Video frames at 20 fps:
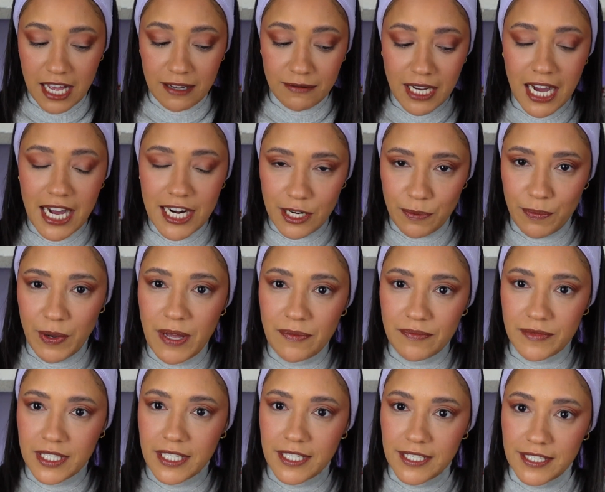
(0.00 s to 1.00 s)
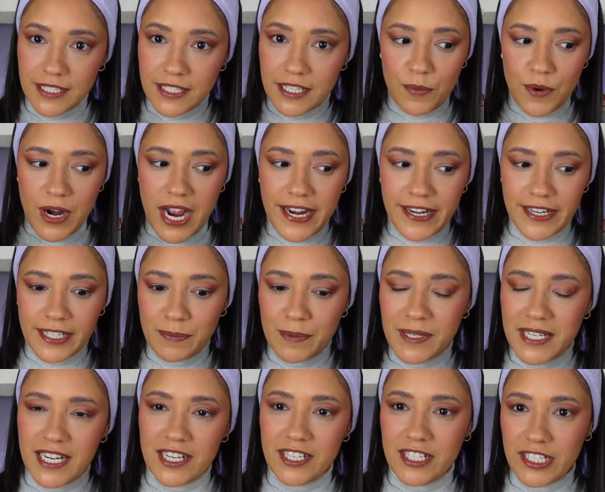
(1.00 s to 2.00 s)
I'm kind of bummed this brand is
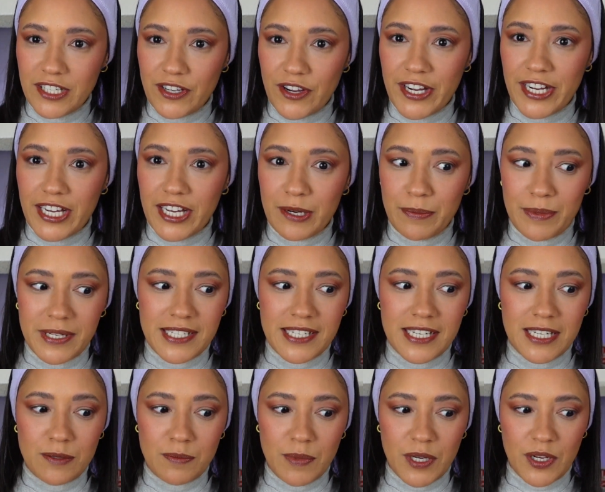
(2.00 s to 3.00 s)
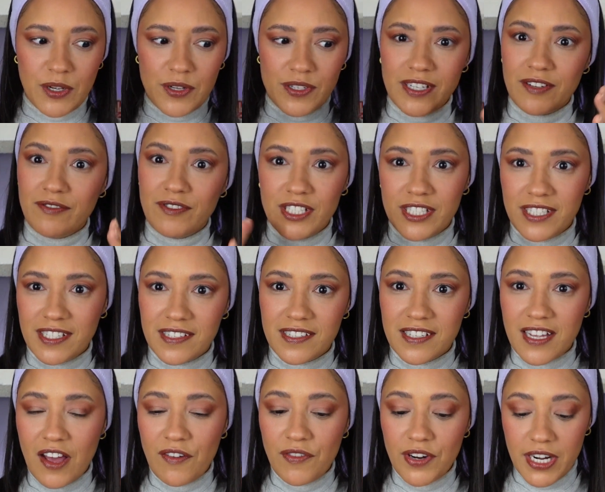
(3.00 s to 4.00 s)
potentially going out of business because I've just
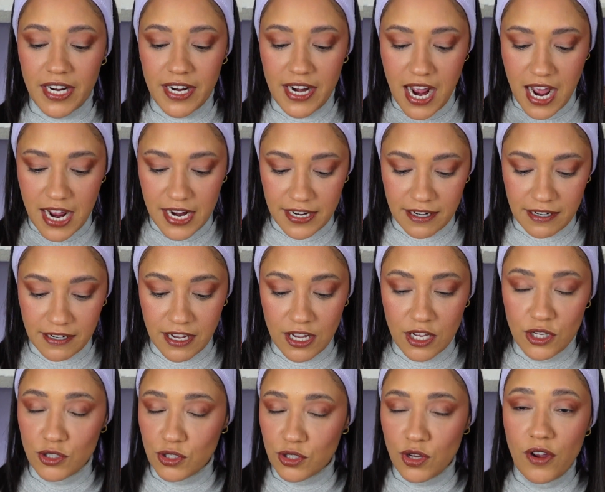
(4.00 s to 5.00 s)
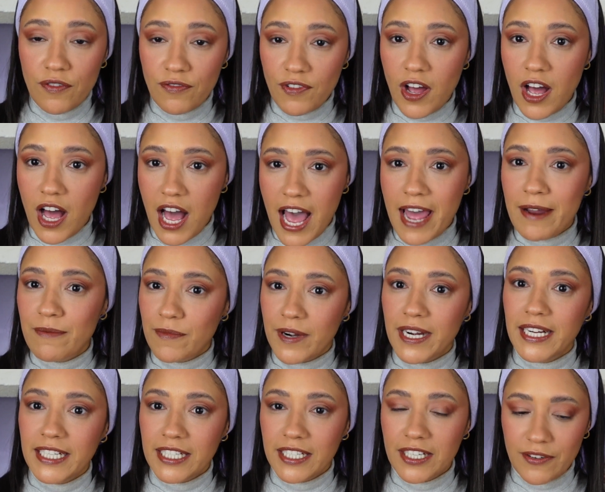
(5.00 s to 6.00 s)
discovered it, and so far I'm
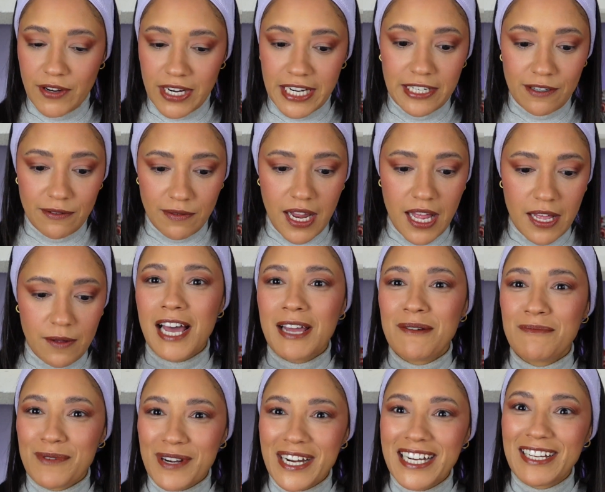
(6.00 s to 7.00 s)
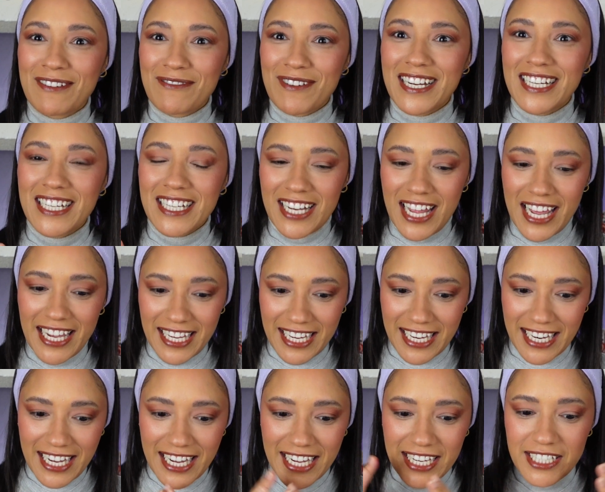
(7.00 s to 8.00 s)
really
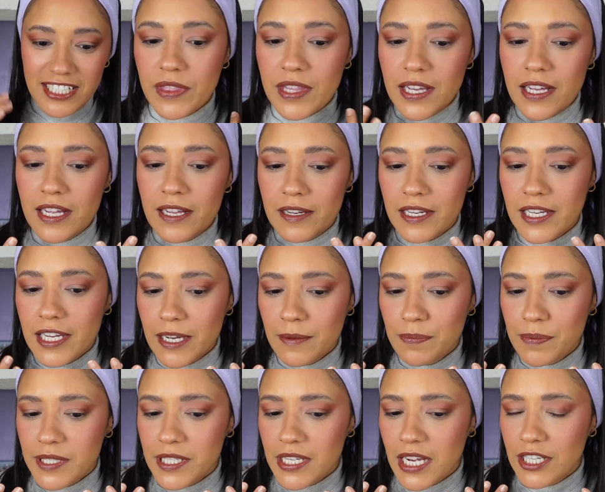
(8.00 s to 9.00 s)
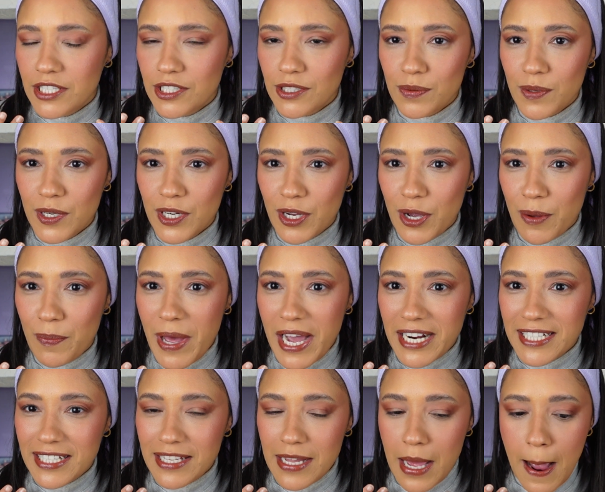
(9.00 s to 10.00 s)
liking it. The lips, I just want to go
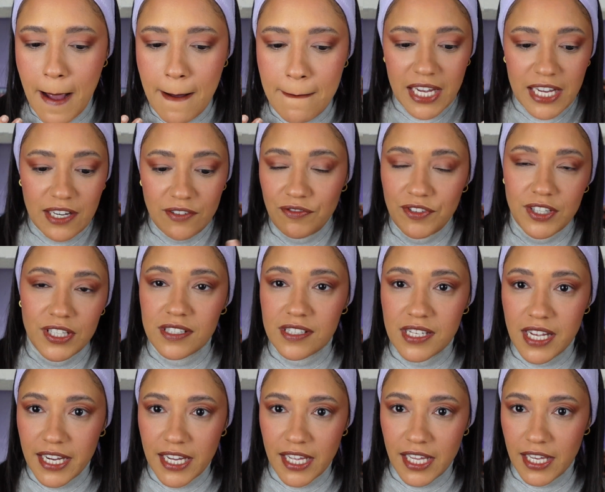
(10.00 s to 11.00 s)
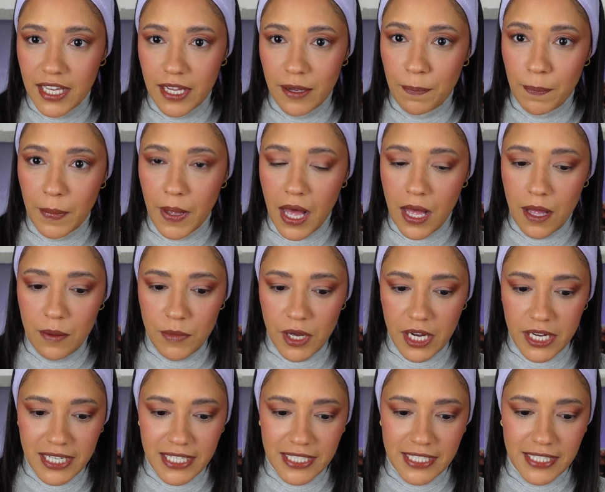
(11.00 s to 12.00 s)
back to that. It feels like a lip balm.
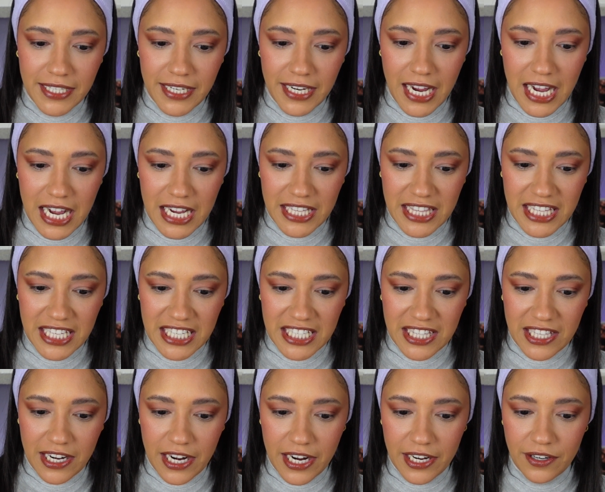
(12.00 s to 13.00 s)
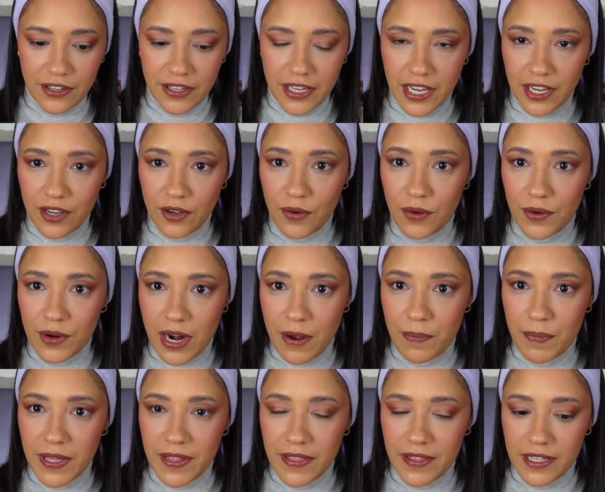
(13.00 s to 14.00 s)
Honestly, I think that I could get caught
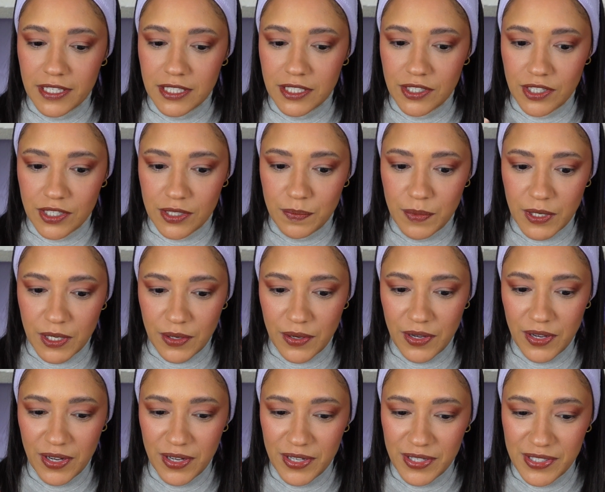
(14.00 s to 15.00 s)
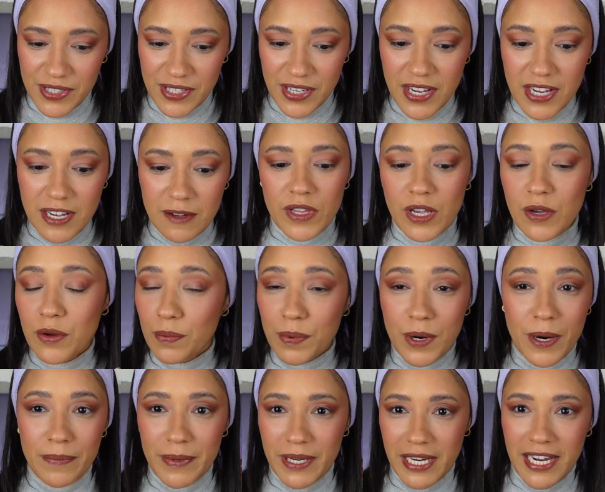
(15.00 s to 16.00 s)
up in this just because it will
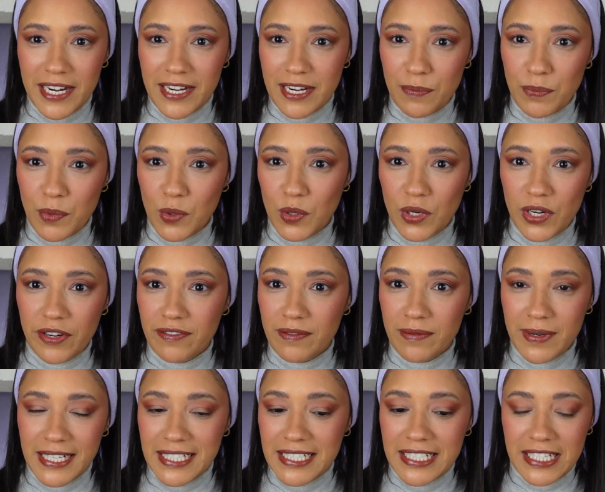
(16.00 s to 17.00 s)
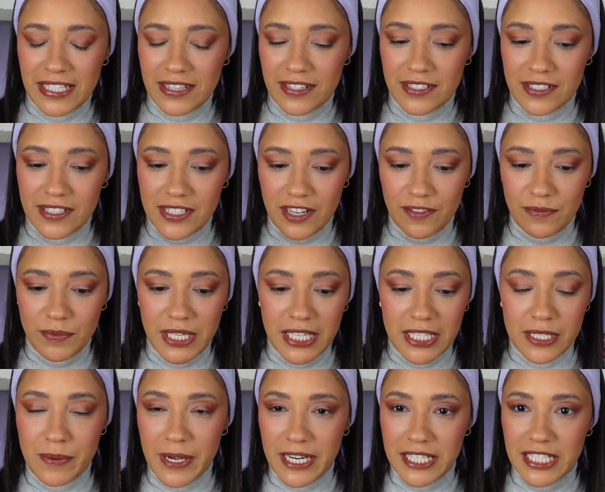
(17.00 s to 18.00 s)
probably end up all over my teeth and stuff, me
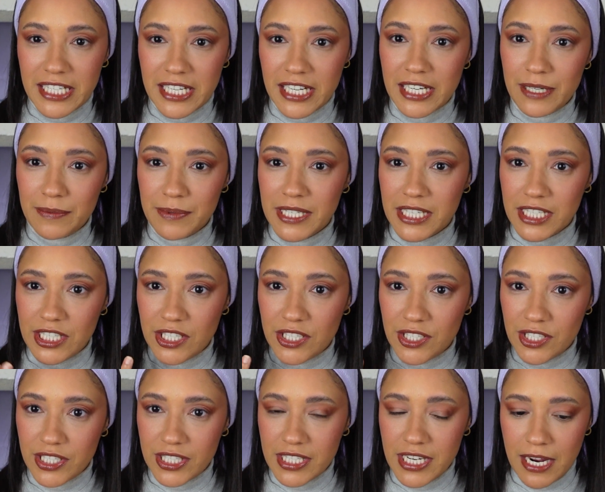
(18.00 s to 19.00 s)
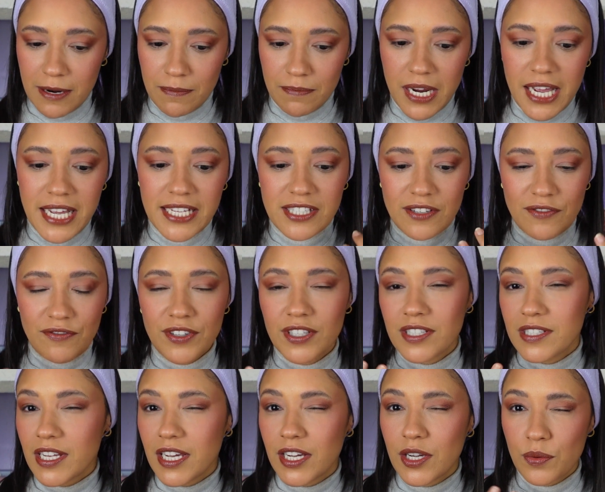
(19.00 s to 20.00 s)
expecting a lipstick to just stay in place. It
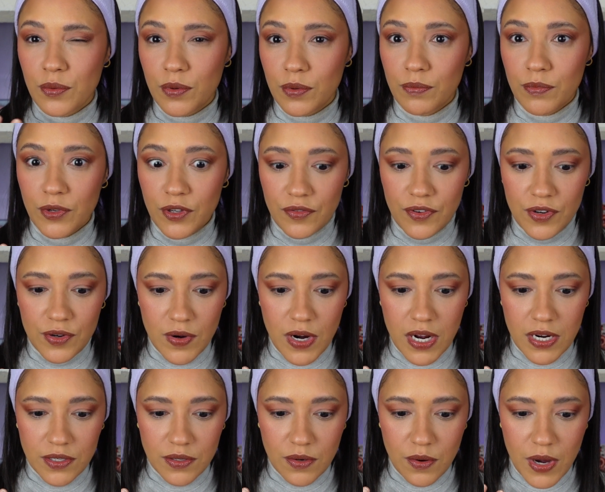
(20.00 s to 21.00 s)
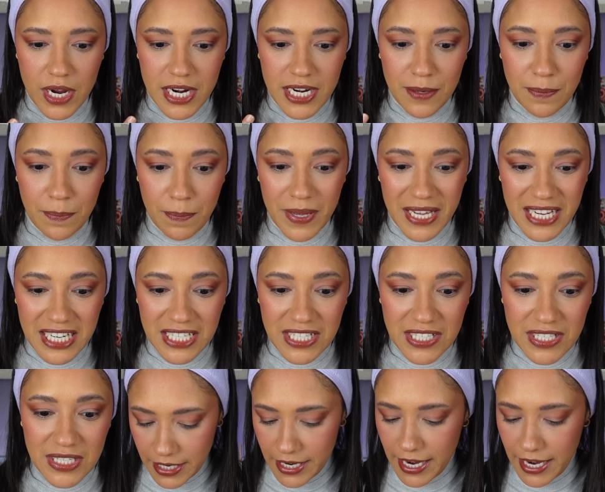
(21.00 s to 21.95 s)
feels like it will move around quite a bit.